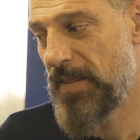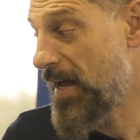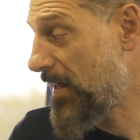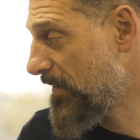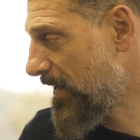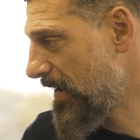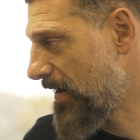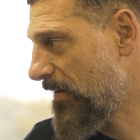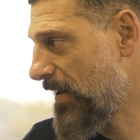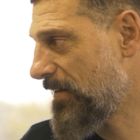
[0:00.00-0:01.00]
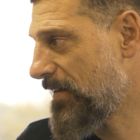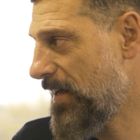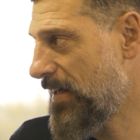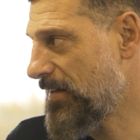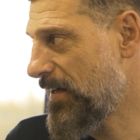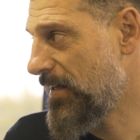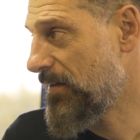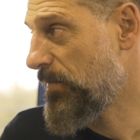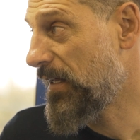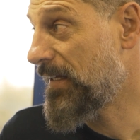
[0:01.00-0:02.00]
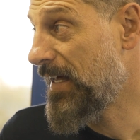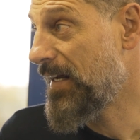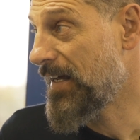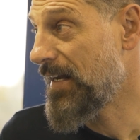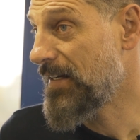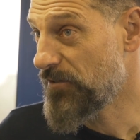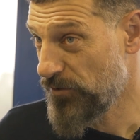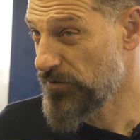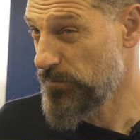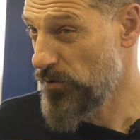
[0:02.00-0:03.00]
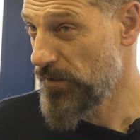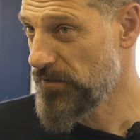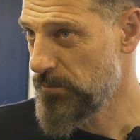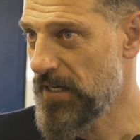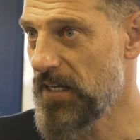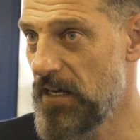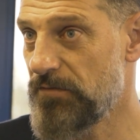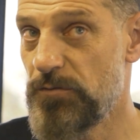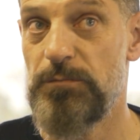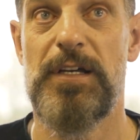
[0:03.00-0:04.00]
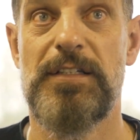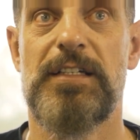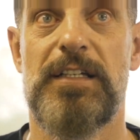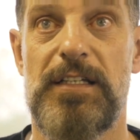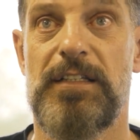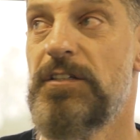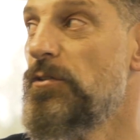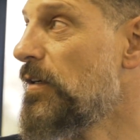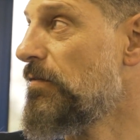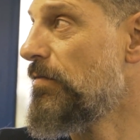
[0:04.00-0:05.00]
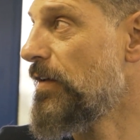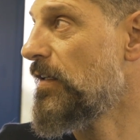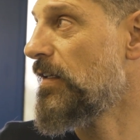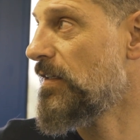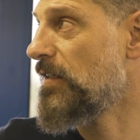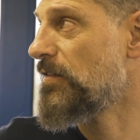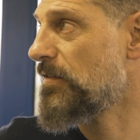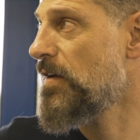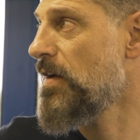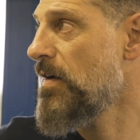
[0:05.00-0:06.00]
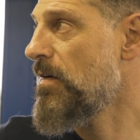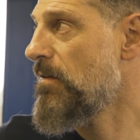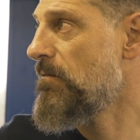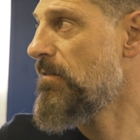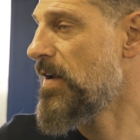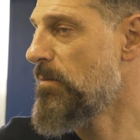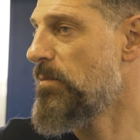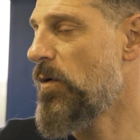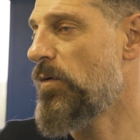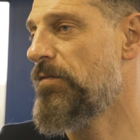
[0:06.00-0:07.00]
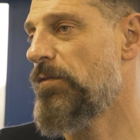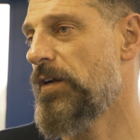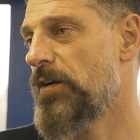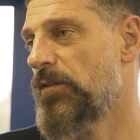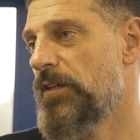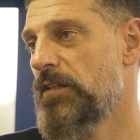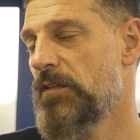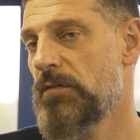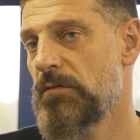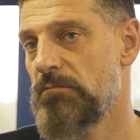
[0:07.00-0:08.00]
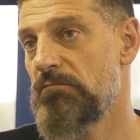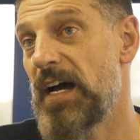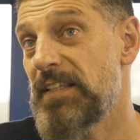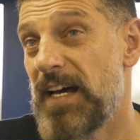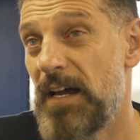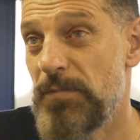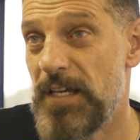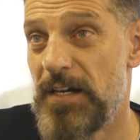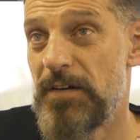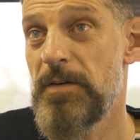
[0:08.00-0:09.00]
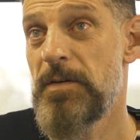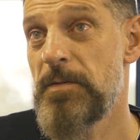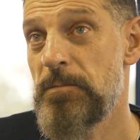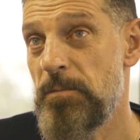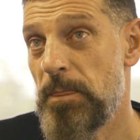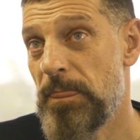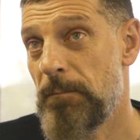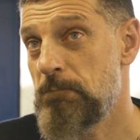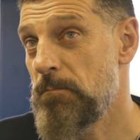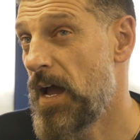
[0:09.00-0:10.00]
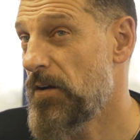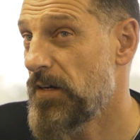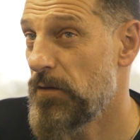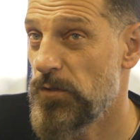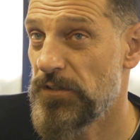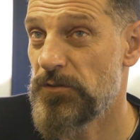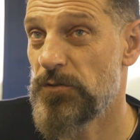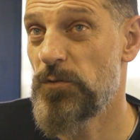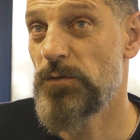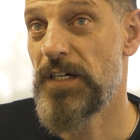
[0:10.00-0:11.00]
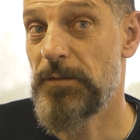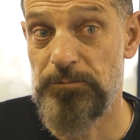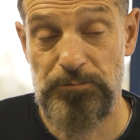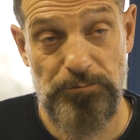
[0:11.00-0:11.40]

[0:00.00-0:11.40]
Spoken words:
they are there, and but then again, it's not small, it's big enough to basically that you can feel that it's very powerful and all that. My time there, I really wanted to go there,